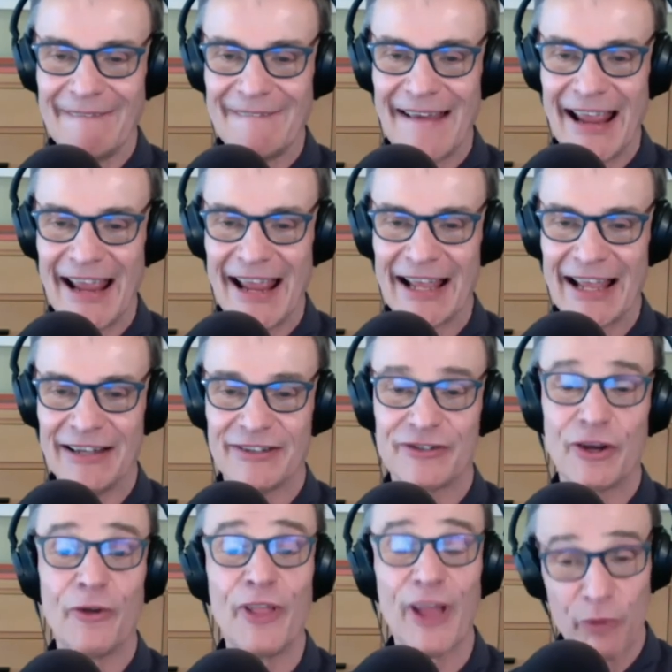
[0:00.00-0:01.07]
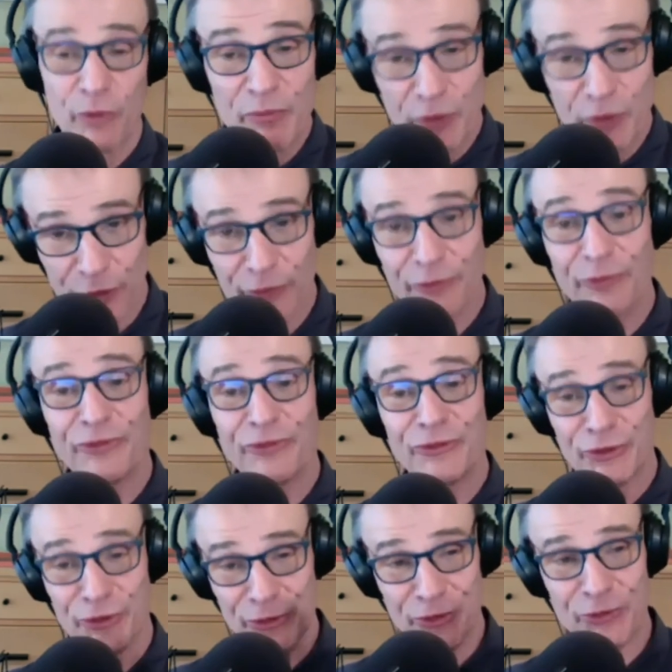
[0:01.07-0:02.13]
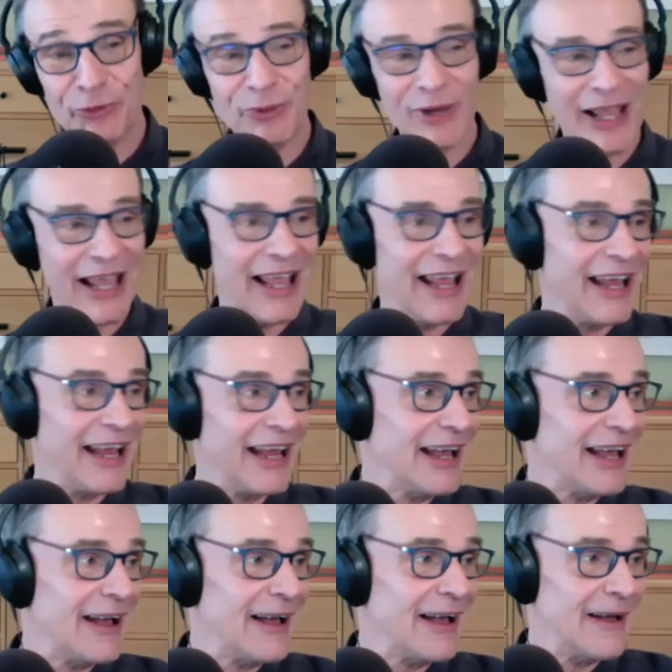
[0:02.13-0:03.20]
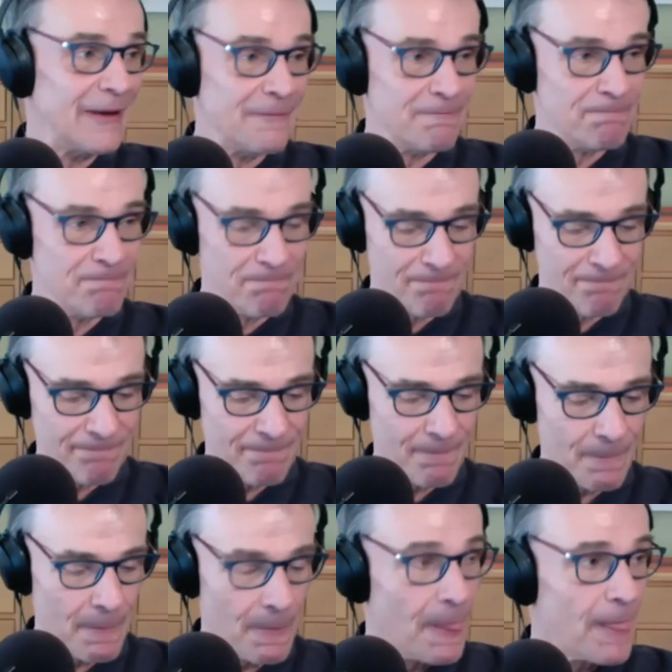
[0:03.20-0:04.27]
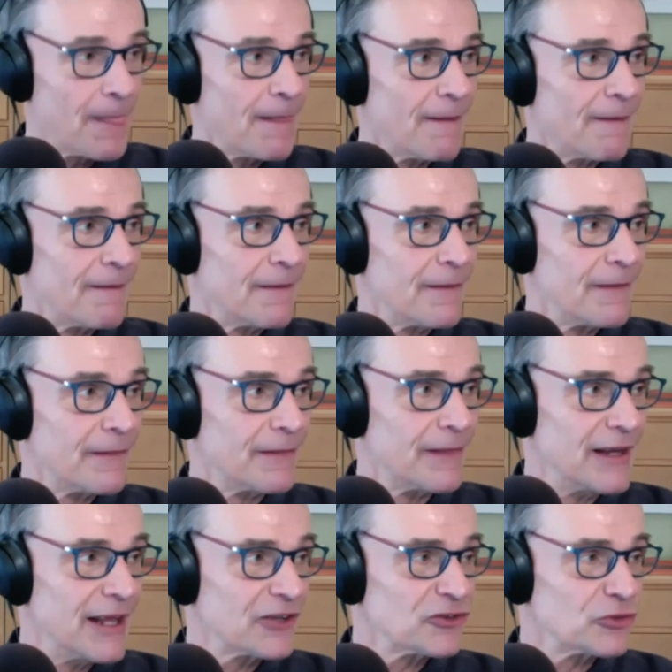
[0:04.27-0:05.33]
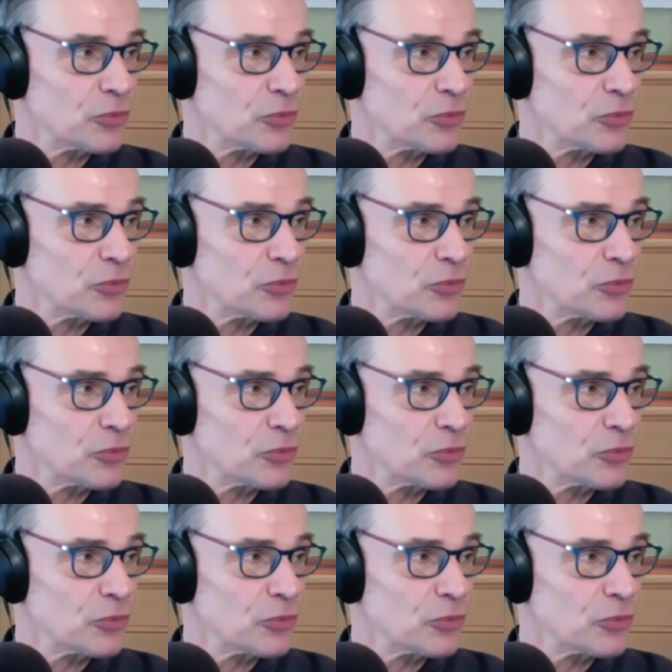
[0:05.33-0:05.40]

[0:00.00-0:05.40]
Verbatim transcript: and so then we move to a um, the next